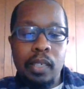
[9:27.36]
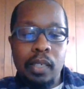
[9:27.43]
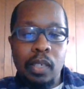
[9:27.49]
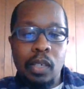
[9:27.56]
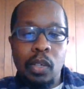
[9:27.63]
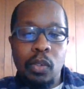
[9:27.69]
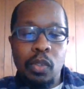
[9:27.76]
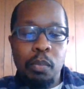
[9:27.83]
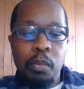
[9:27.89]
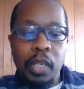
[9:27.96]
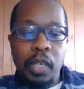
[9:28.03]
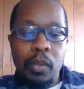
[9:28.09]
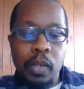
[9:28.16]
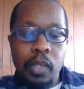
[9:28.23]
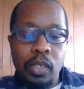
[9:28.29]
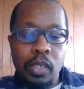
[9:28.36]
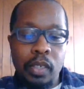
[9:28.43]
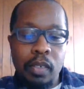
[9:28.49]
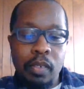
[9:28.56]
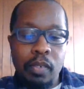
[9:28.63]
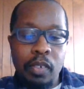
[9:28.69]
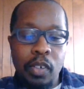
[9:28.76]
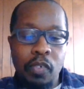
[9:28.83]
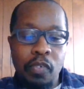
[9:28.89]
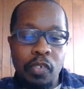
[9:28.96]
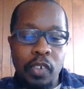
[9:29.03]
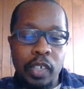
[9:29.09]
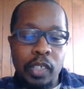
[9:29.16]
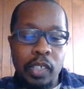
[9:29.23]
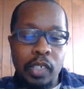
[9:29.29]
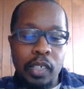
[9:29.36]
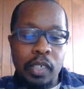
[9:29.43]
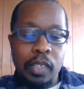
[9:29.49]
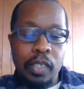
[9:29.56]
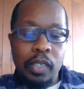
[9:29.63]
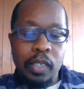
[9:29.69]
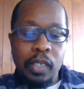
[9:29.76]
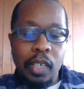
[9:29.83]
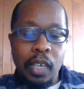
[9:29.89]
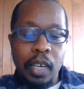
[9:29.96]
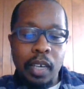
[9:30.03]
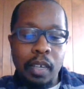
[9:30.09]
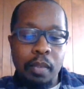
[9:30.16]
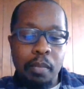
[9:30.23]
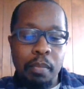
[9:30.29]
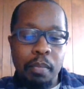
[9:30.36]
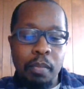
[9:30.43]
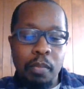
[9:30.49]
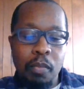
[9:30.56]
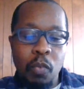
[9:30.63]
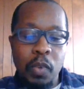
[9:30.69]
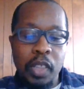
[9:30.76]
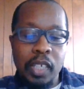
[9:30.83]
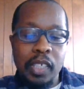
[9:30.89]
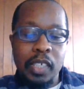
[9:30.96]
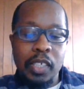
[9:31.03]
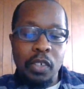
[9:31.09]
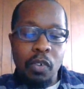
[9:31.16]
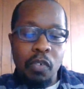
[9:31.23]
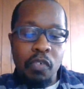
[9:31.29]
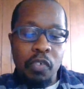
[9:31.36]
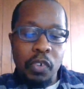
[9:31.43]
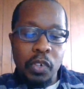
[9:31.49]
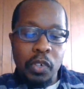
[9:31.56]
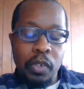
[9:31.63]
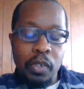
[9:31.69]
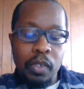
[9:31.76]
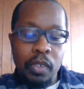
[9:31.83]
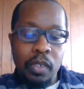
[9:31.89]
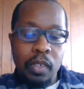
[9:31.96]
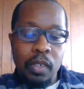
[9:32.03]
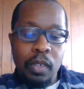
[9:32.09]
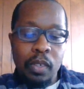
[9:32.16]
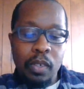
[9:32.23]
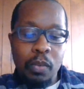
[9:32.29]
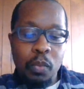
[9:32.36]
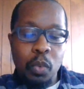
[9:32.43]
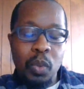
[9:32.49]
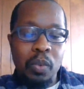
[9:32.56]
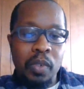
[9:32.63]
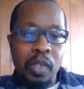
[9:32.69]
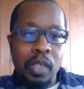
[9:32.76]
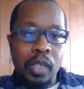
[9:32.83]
think, the big question, for us is when this is over, will